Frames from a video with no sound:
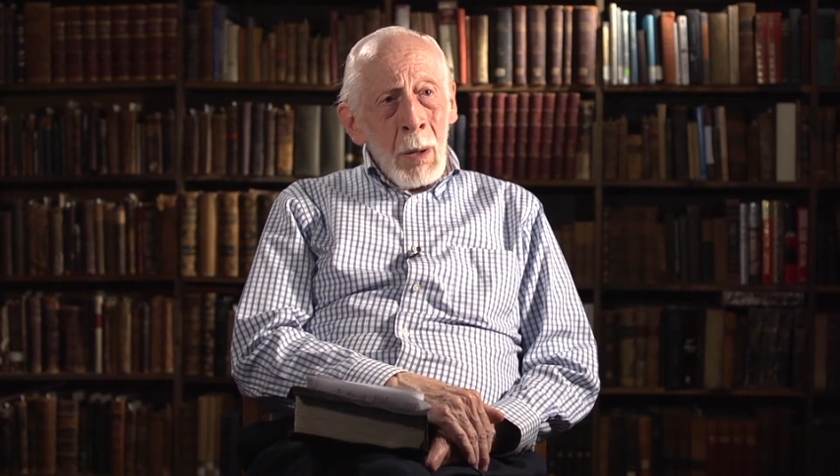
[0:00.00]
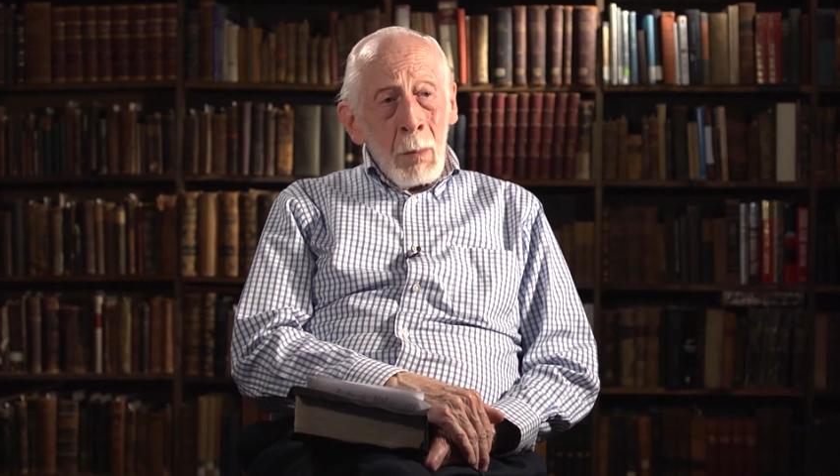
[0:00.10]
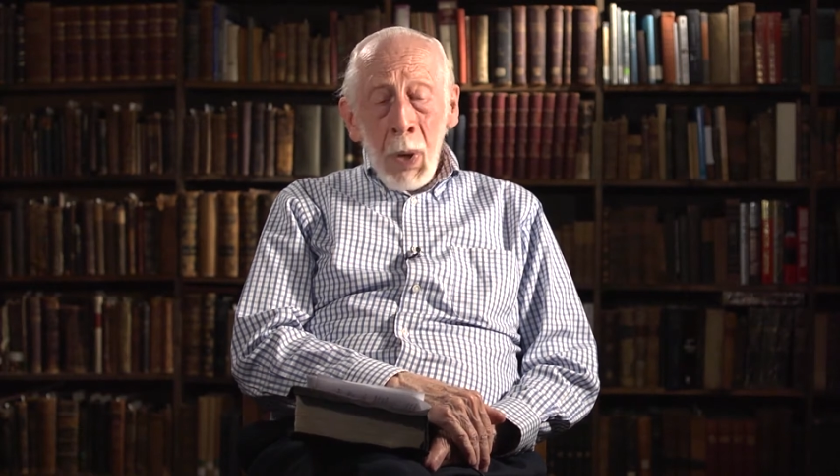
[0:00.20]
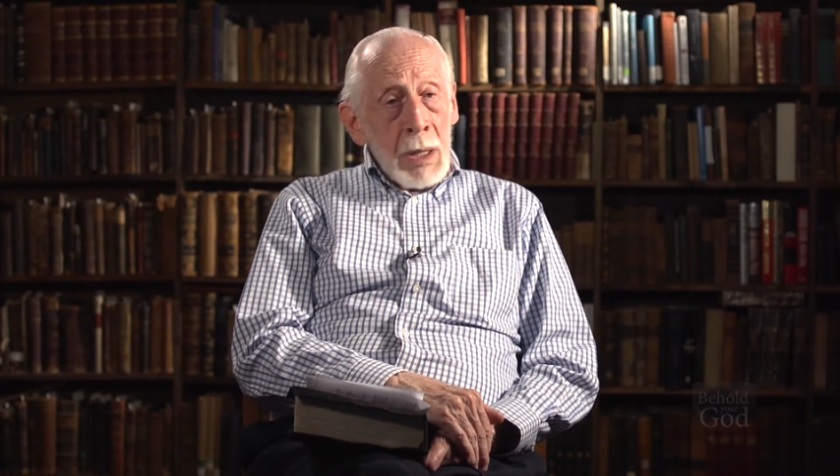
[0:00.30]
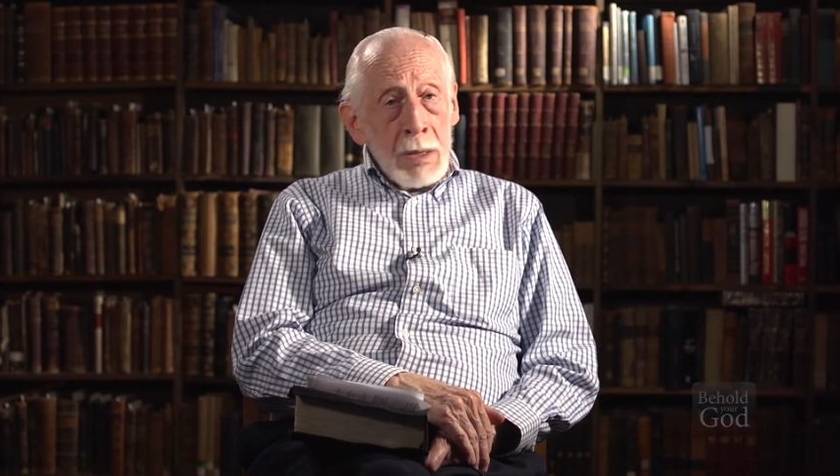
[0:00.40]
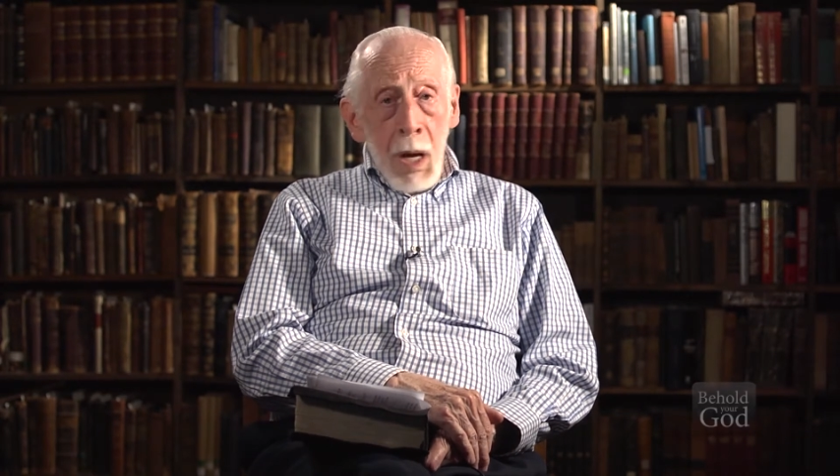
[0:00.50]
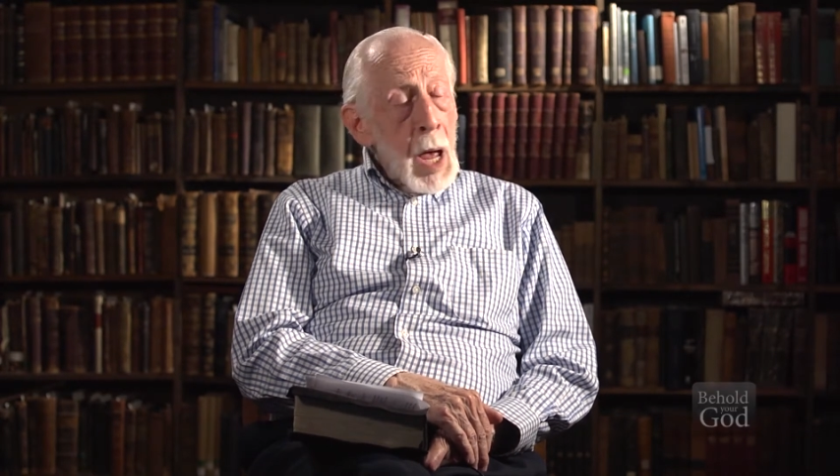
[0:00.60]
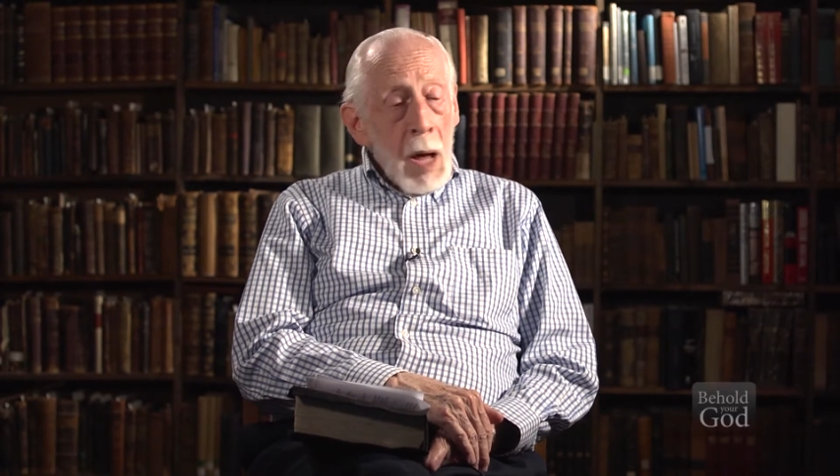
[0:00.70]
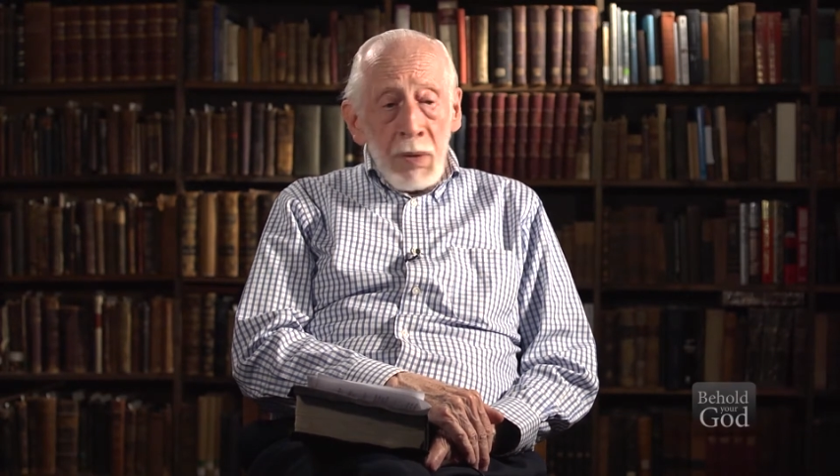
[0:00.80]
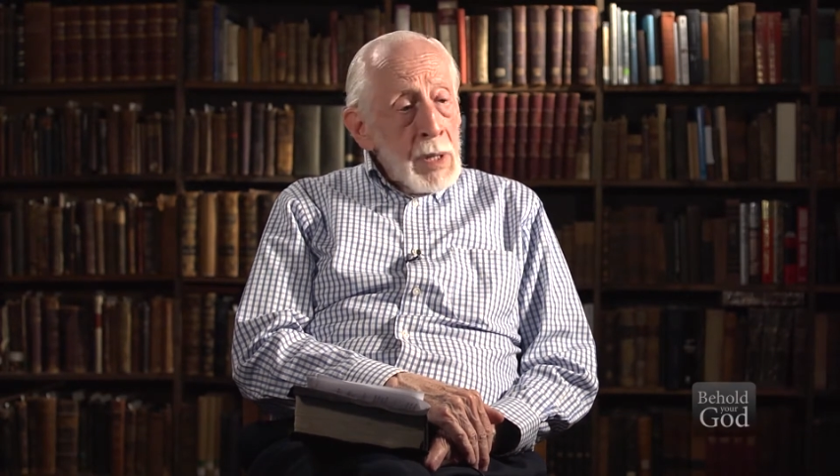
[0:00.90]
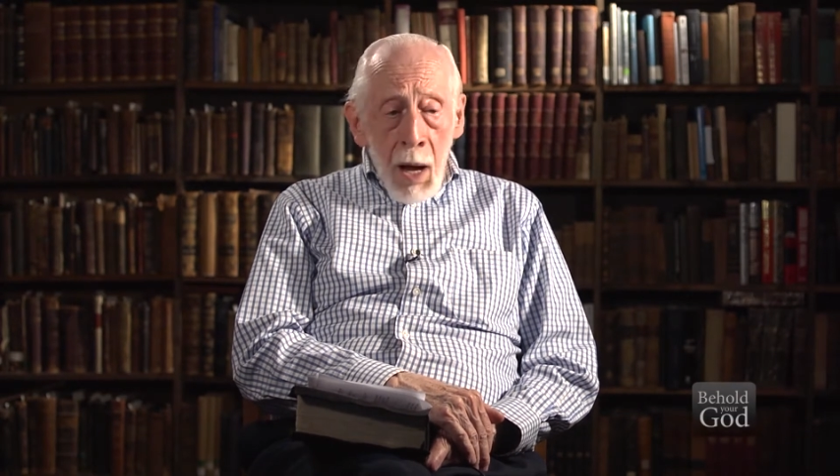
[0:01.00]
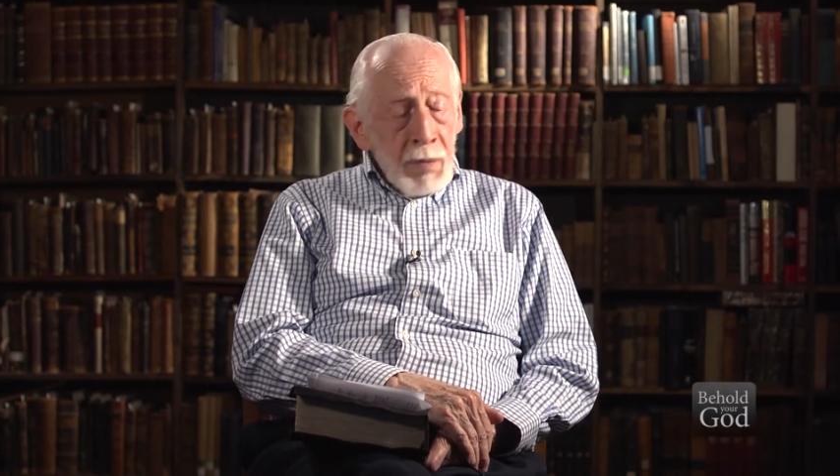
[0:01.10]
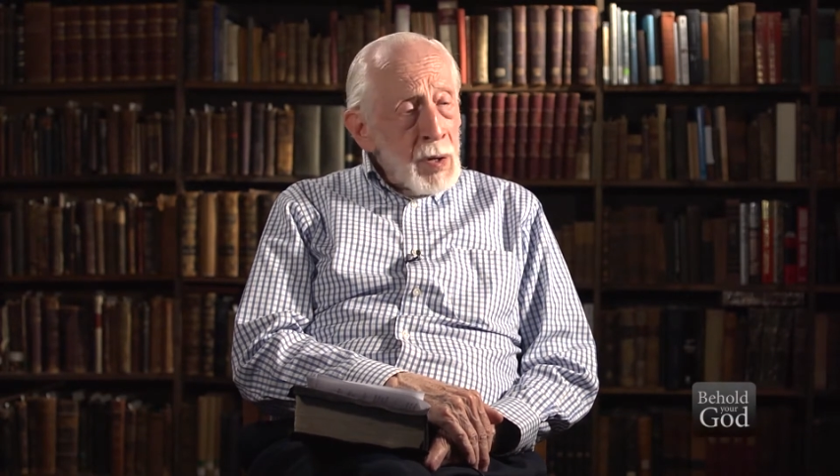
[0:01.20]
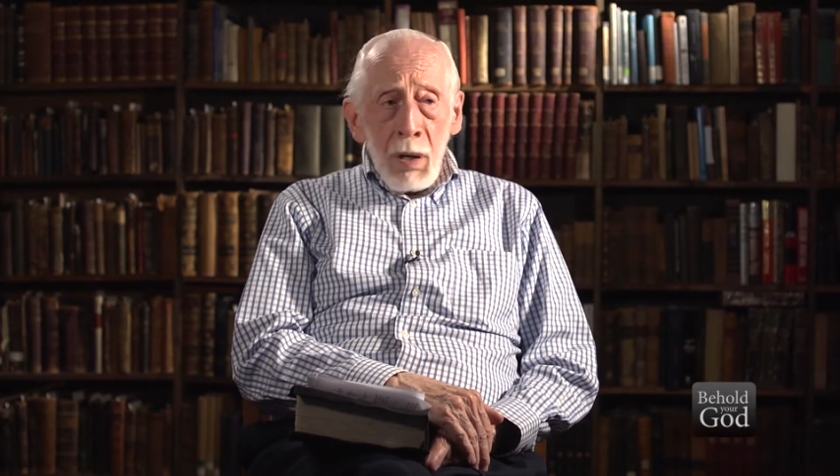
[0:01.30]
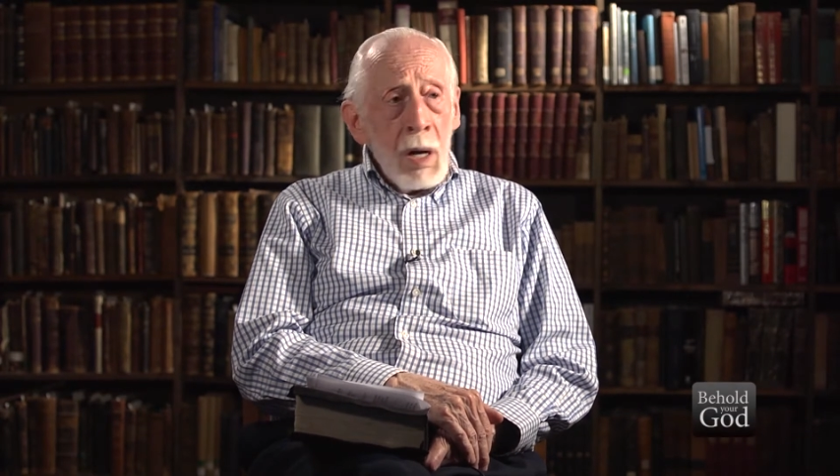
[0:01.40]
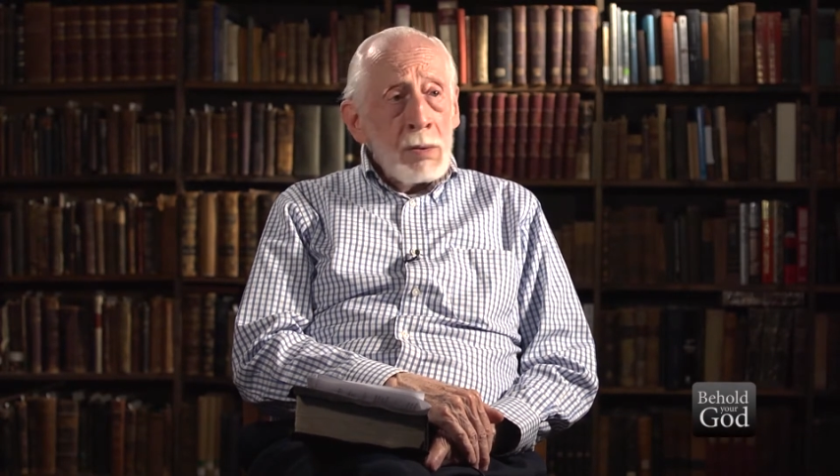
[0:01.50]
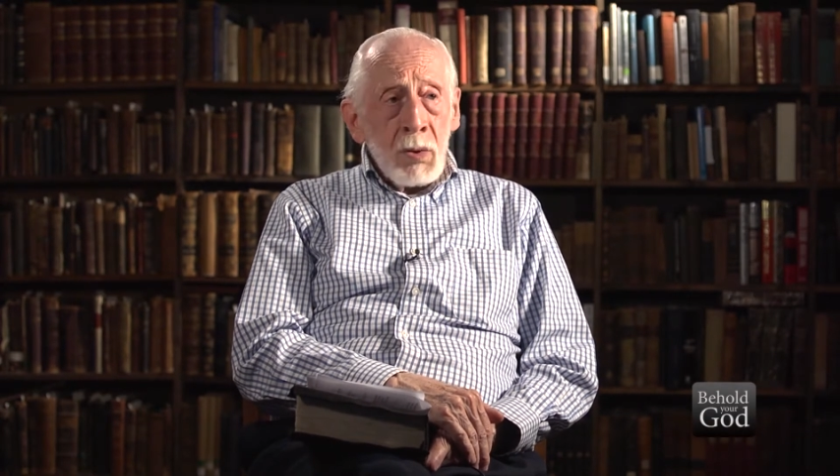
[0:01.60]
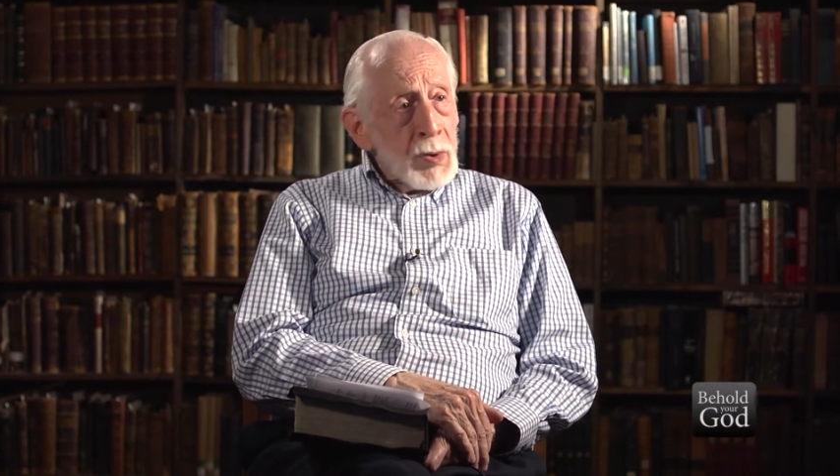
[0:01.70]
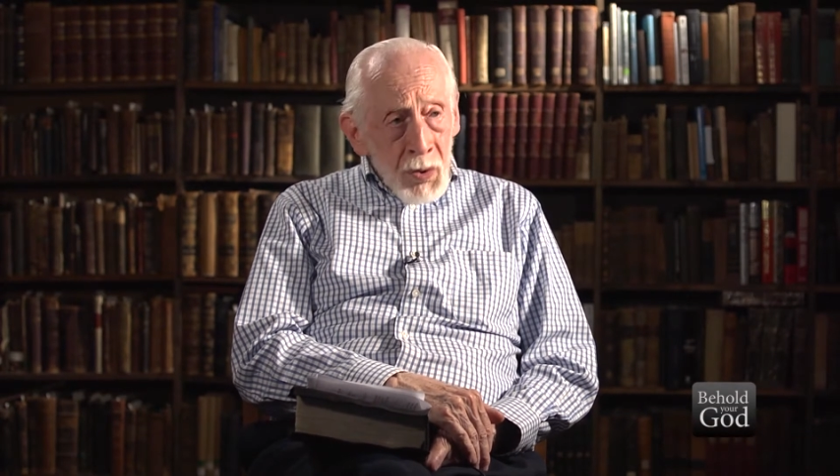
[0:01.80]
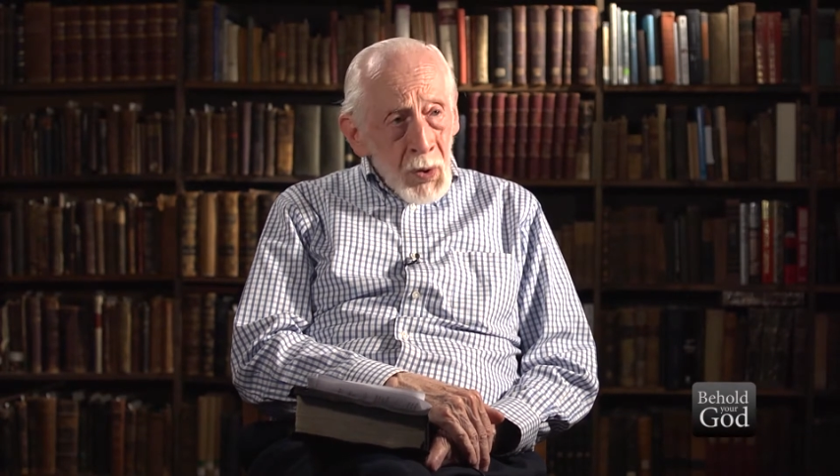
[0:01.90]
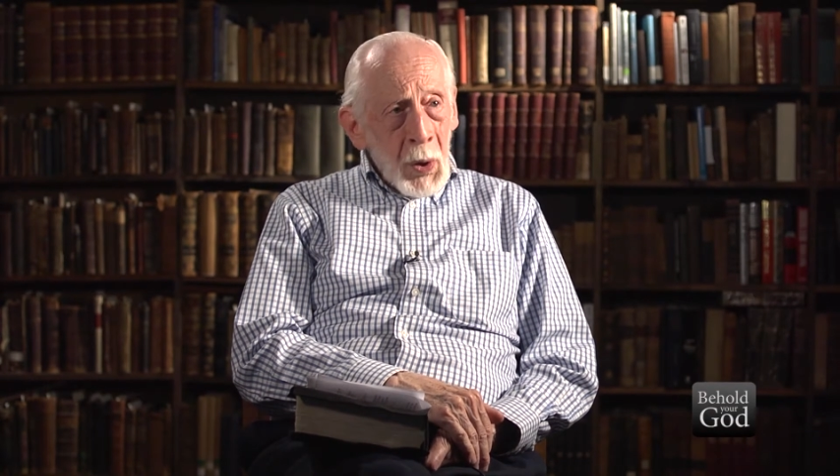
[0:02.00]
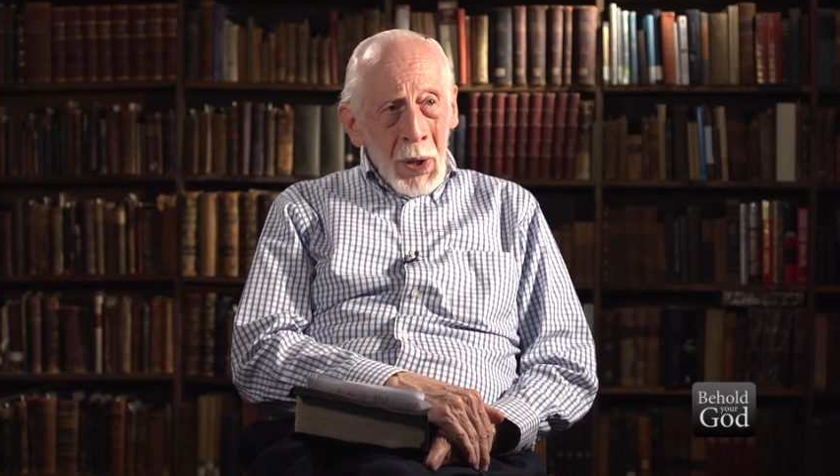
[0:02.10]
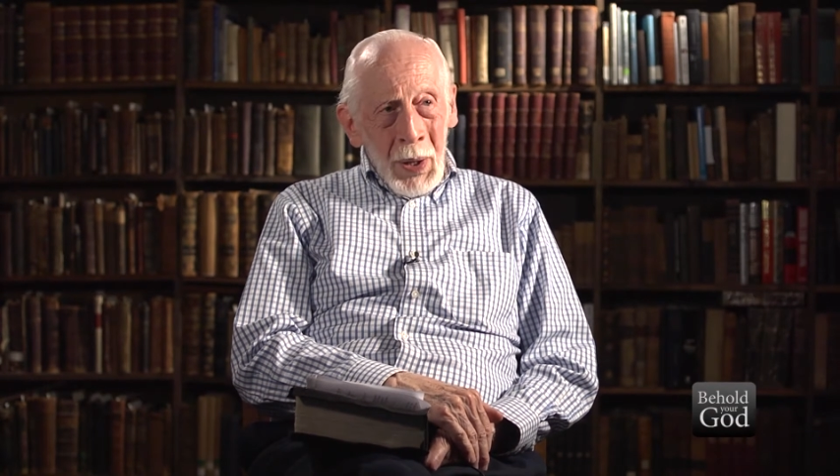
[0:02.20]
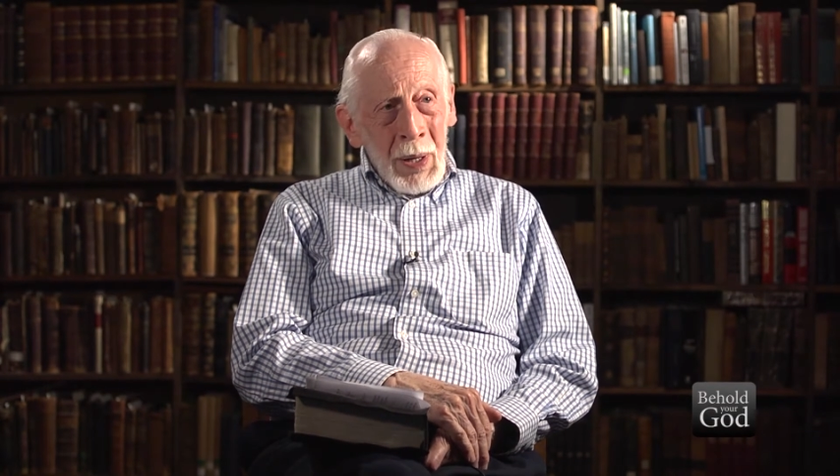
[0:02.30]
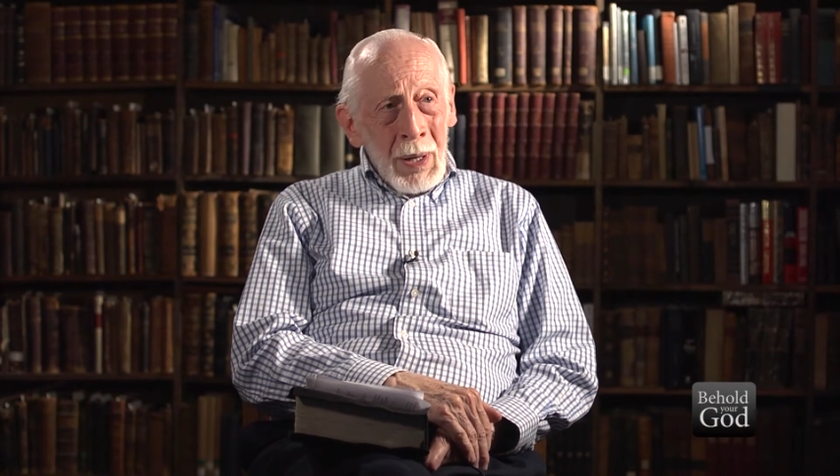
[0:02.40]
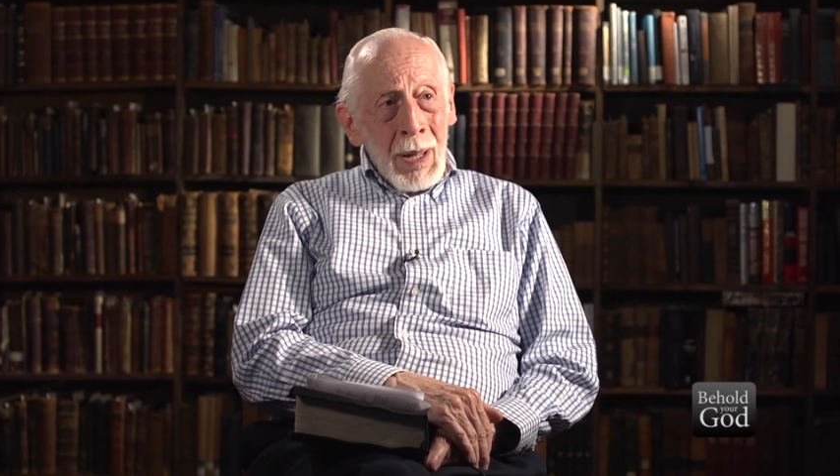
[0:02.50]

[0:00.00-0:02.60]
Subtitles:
because they have never truly